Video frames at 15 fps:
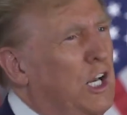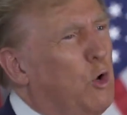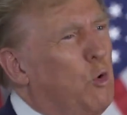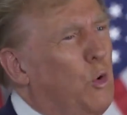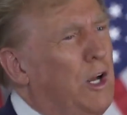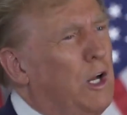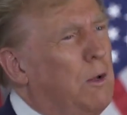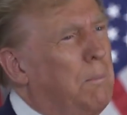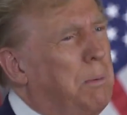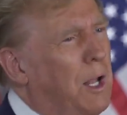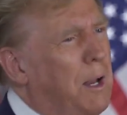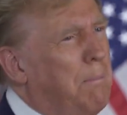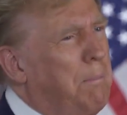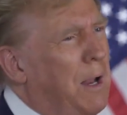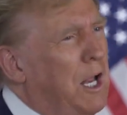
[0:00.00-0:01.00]
a real
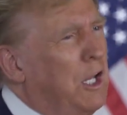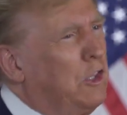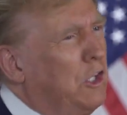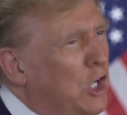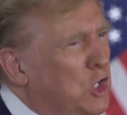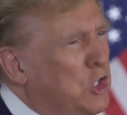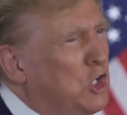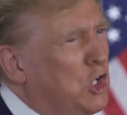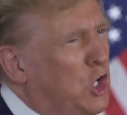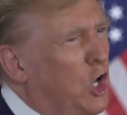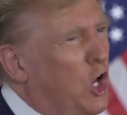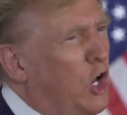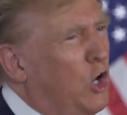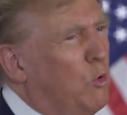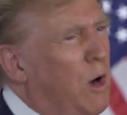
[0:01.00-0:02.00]
bloodbath is
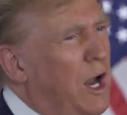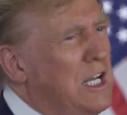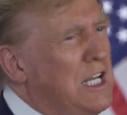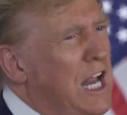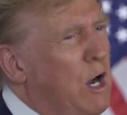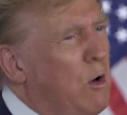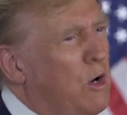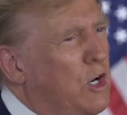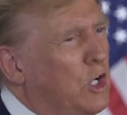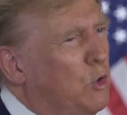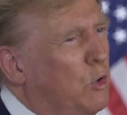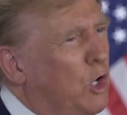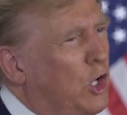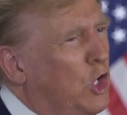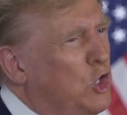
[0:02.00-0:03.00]
occurring right now under
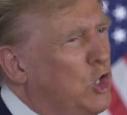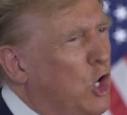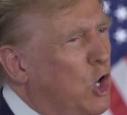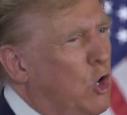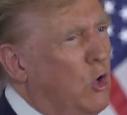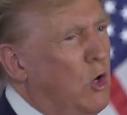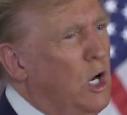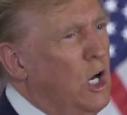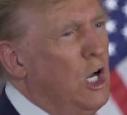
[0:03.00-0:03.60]
Crooked Joe.